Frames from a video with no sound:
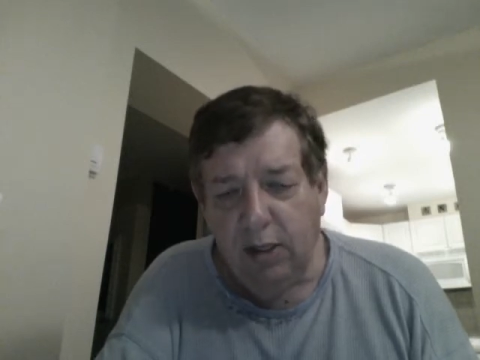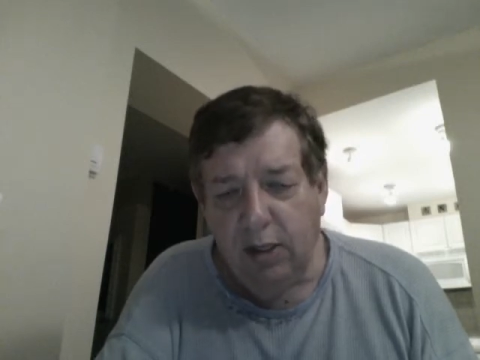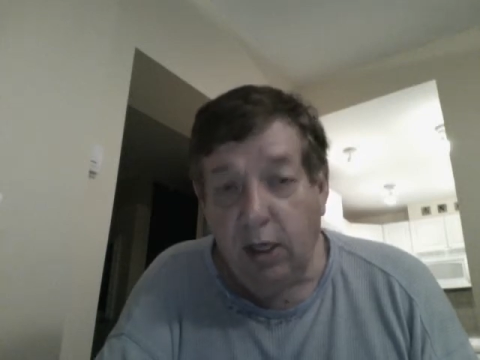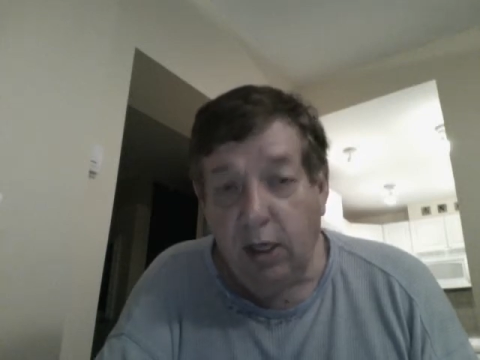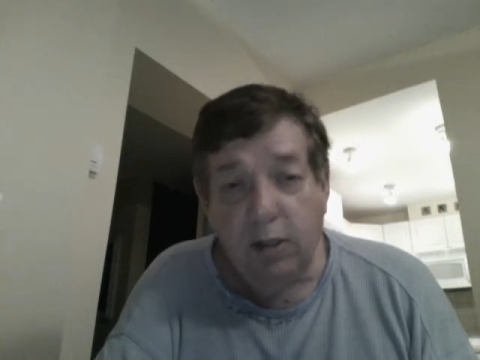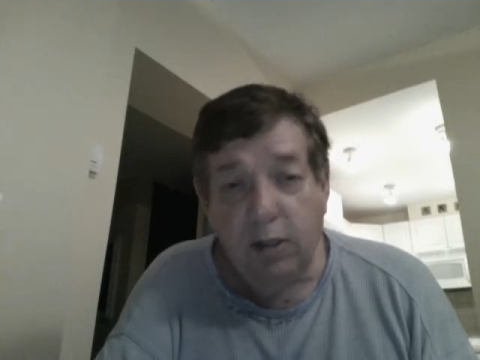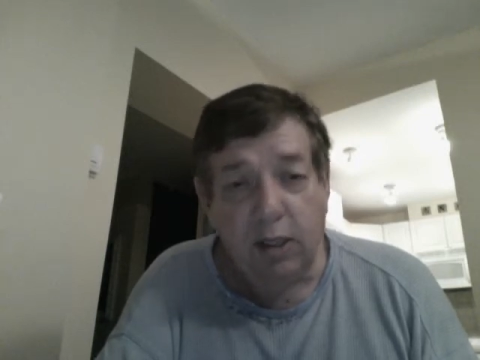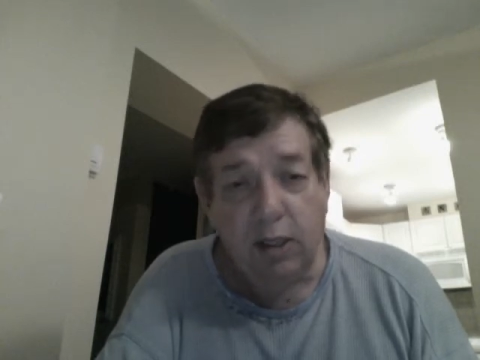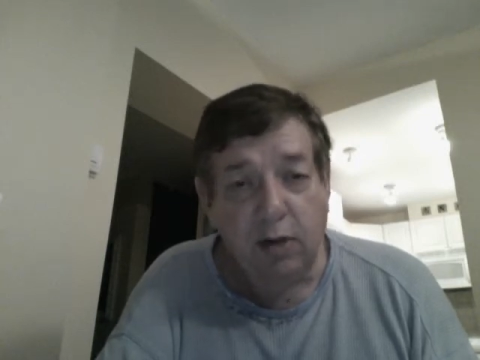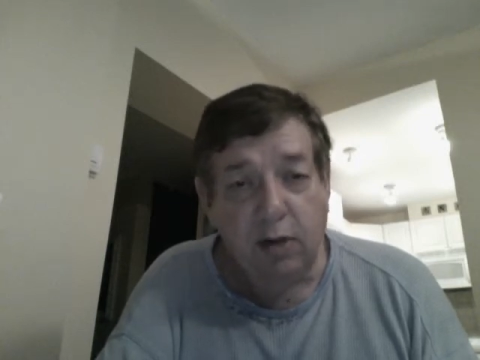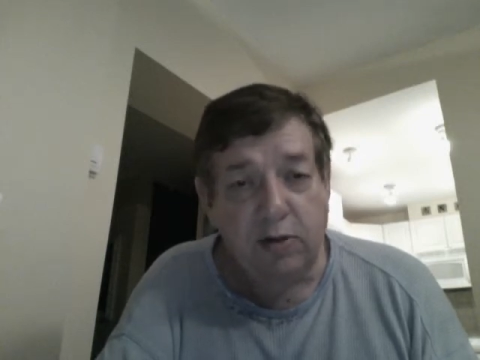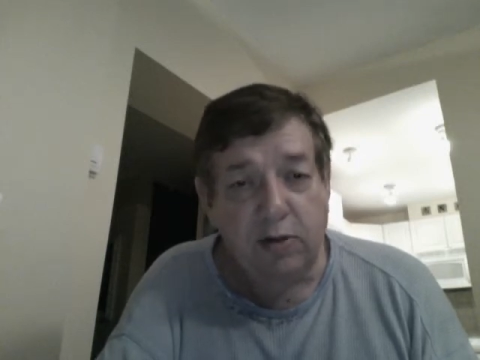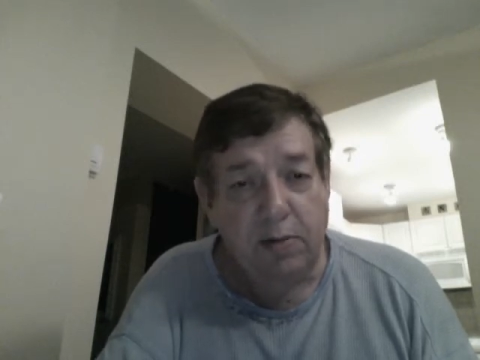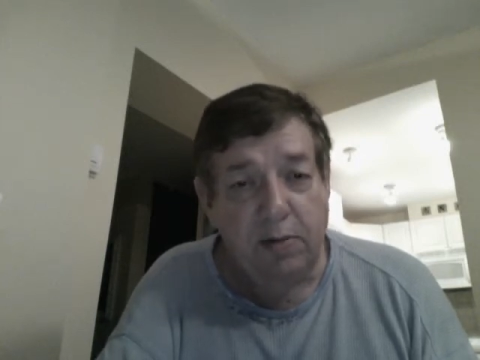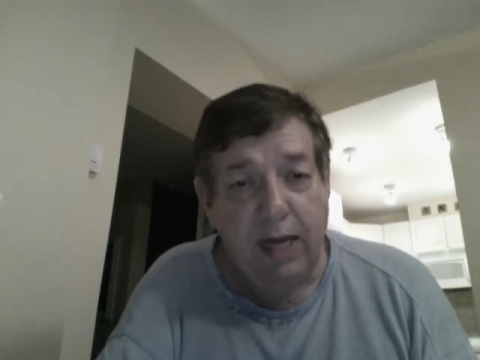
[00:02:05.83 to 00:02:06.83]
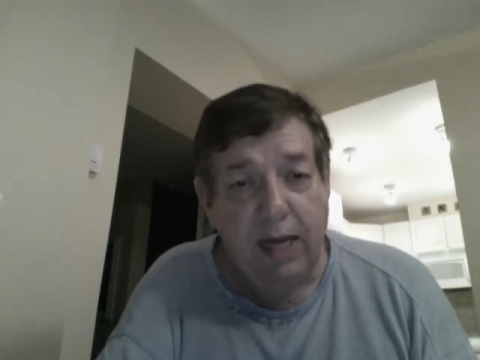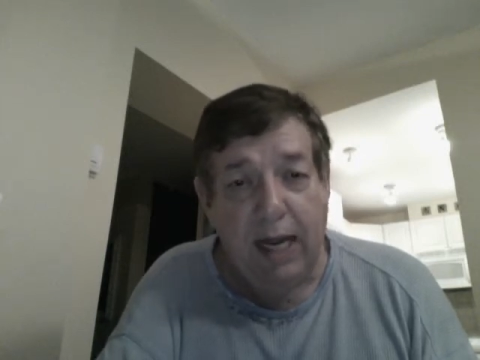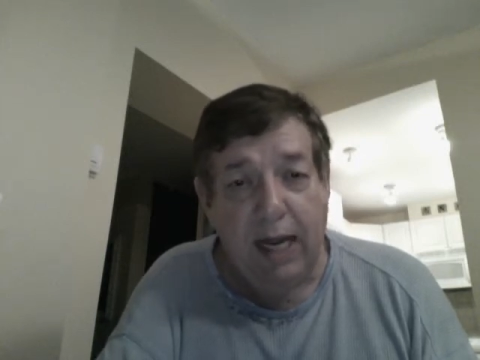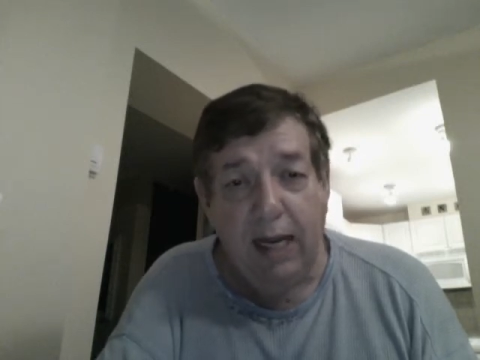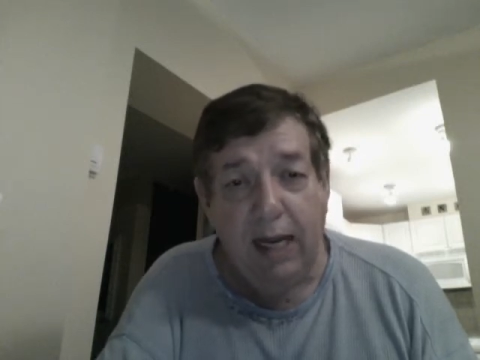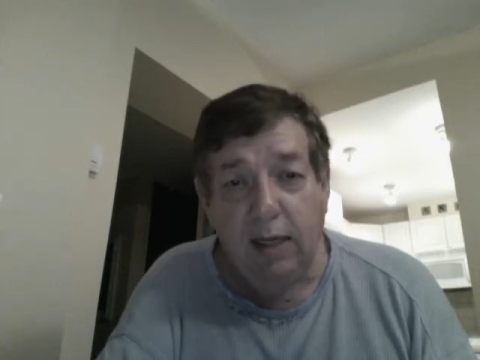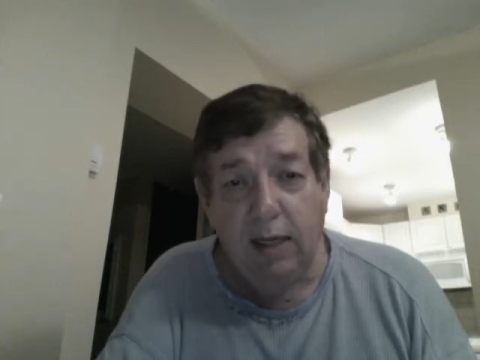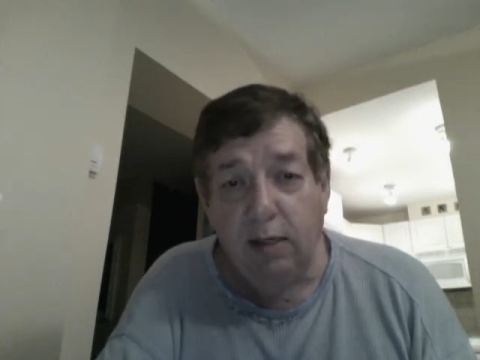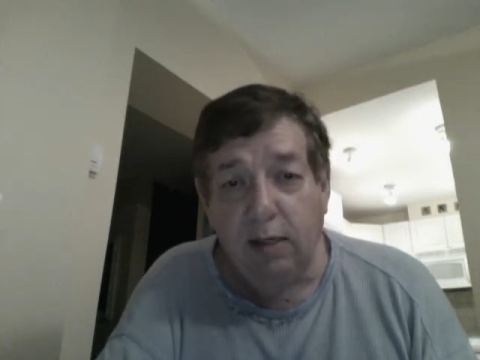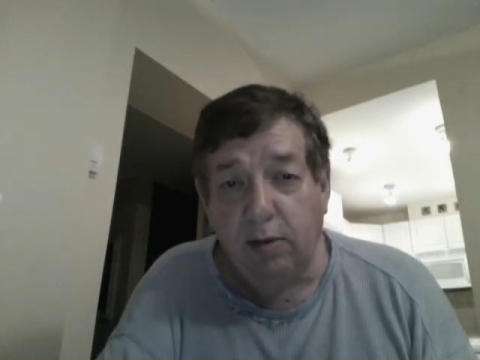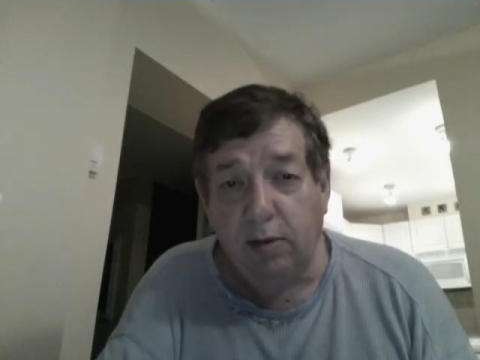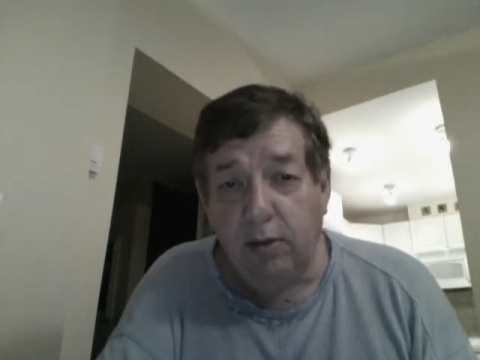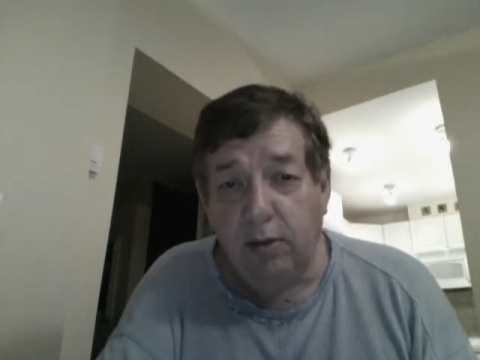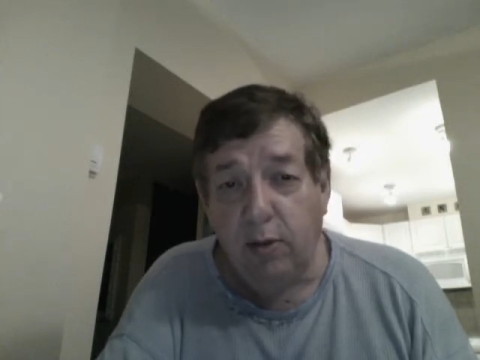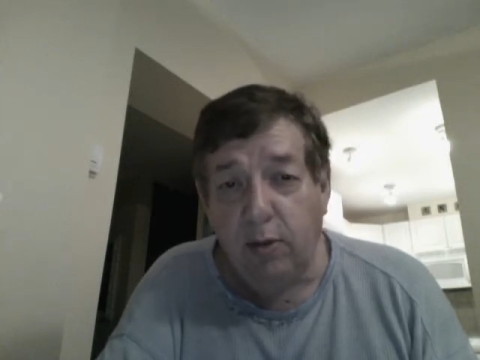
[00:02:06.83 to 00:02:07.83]
church goes from nine to
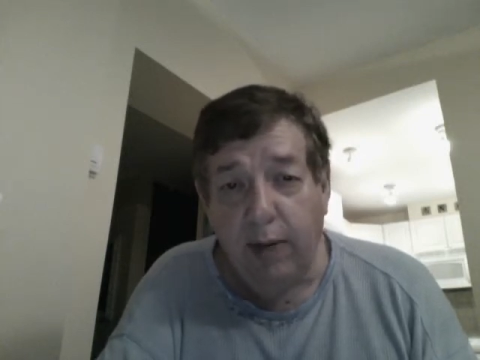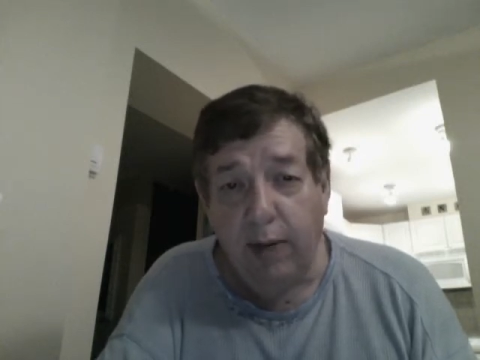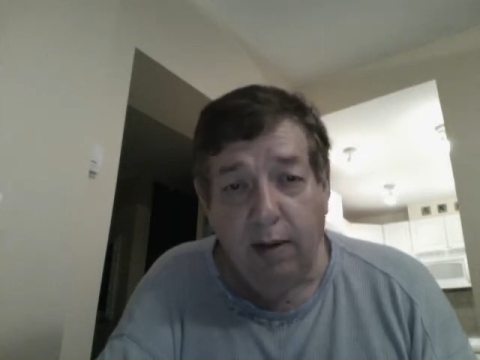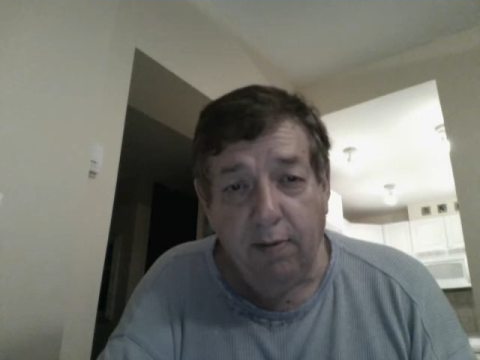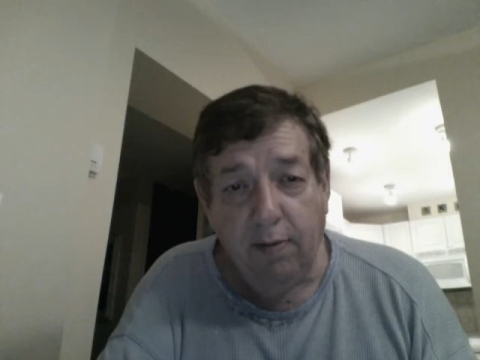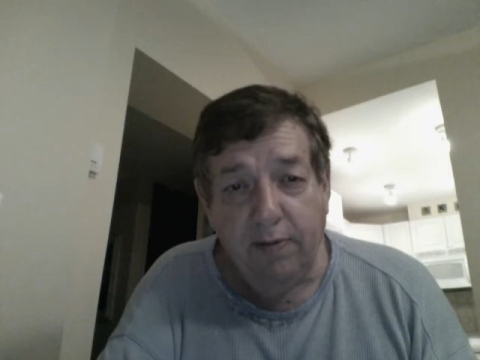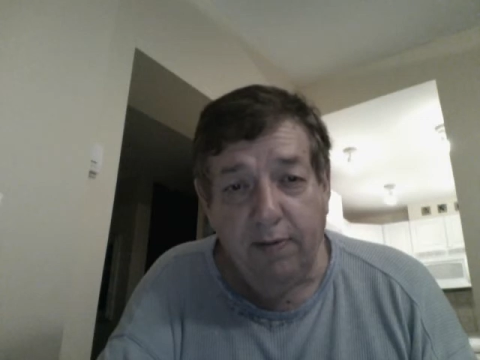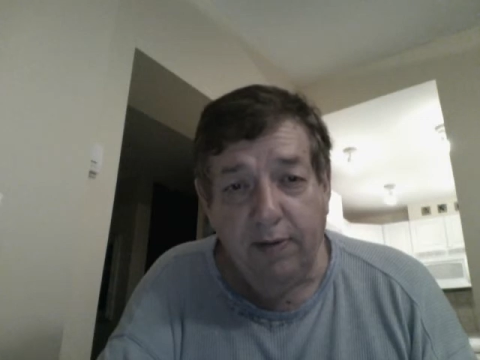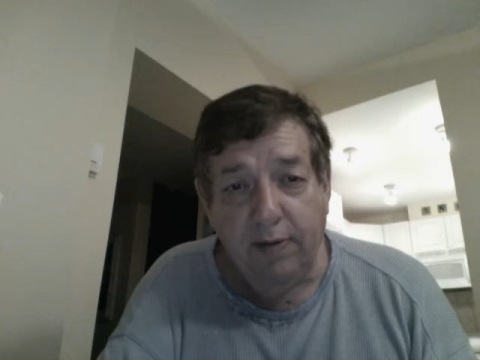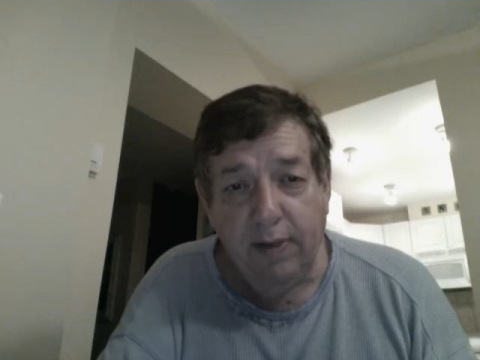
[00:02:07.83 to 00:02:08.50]
12,